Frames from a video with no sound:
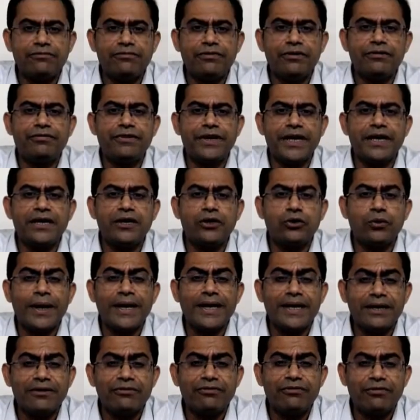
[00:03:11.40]
15,
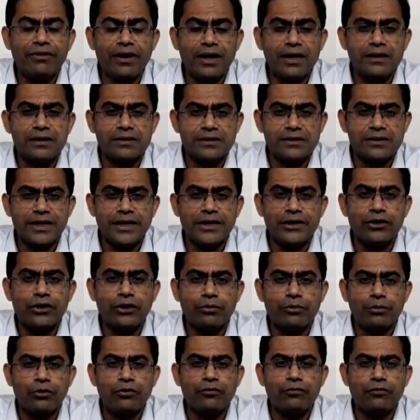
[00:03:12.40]
20 funds in
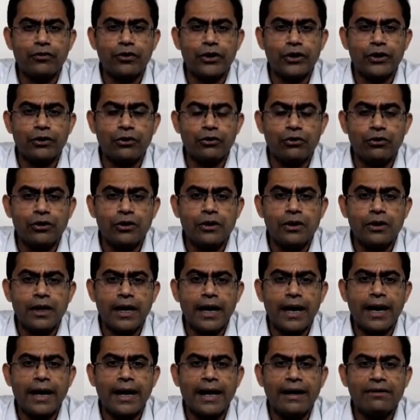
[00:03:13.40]
your portfolio,
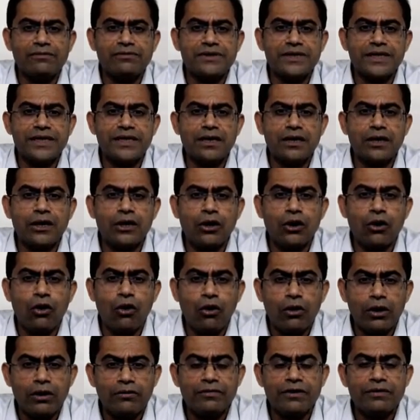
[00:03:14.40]
and I've seen a
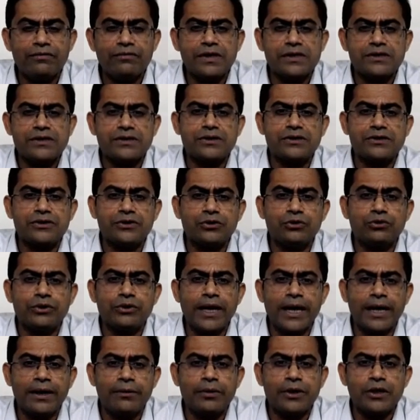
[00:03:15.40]
lot of investors do
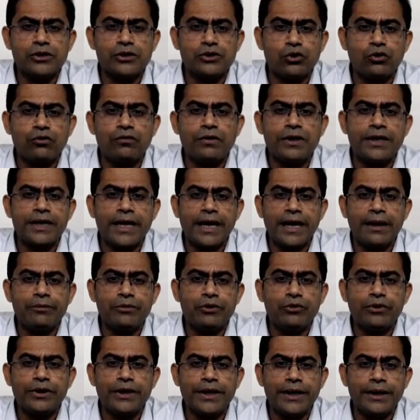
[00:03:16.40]
that because over time
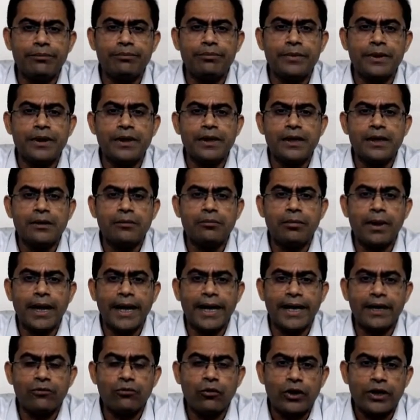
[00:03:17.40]
you keep
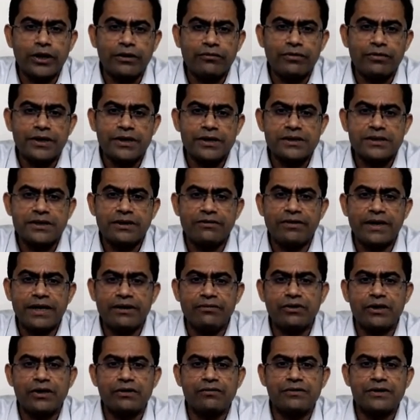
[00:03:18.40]
buying whatever is the
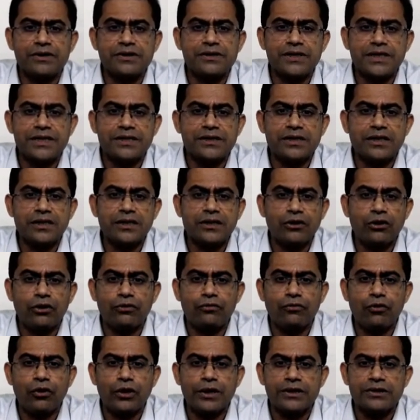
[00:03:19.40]
flavor of the season
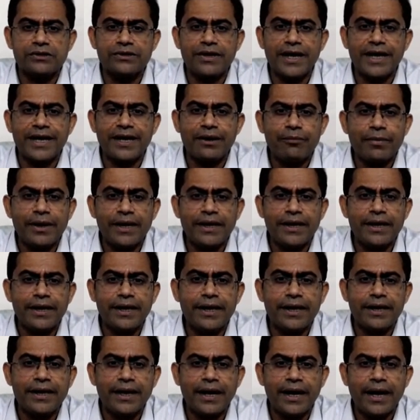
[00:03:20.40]
or what is
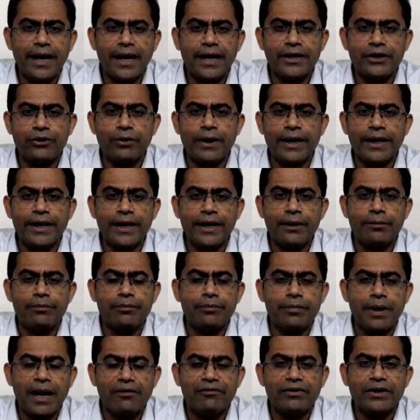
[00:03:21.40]
recommended, and you end
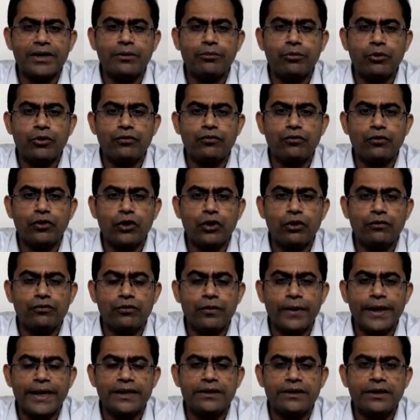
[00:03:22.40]
up having a portfolio of
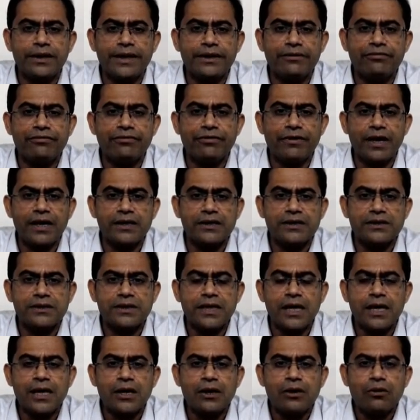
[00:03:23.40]
20, 30 funds.
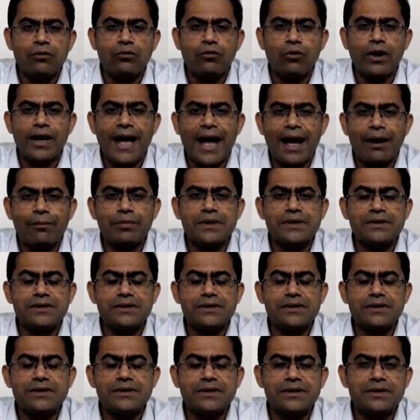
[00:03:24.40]
What happens
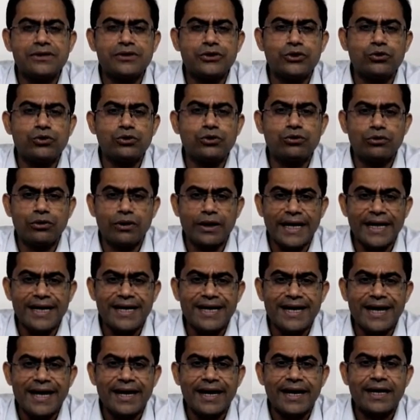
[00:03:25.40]
is you
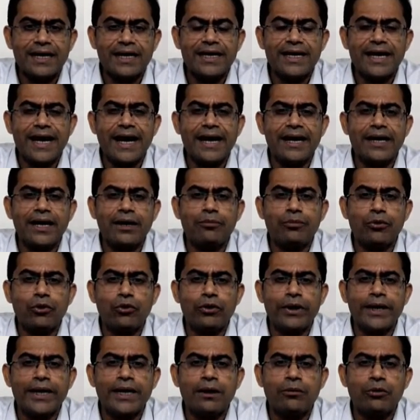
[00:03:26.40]
indirectly end up
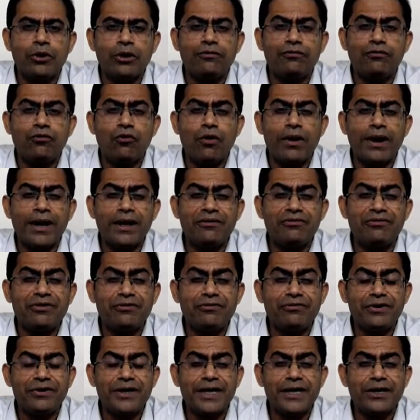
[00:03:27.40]
owning about
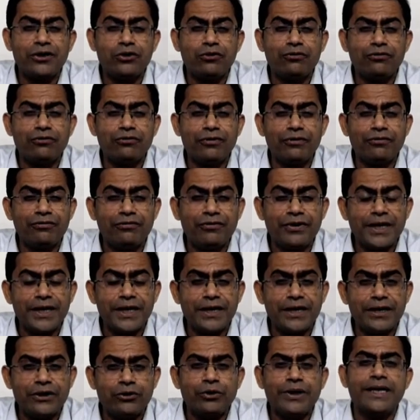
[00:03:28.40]
450 to
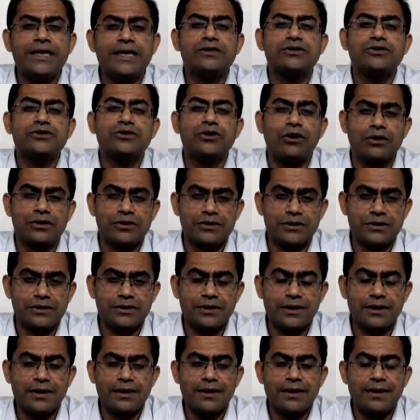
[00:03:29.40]
50 unique stocks.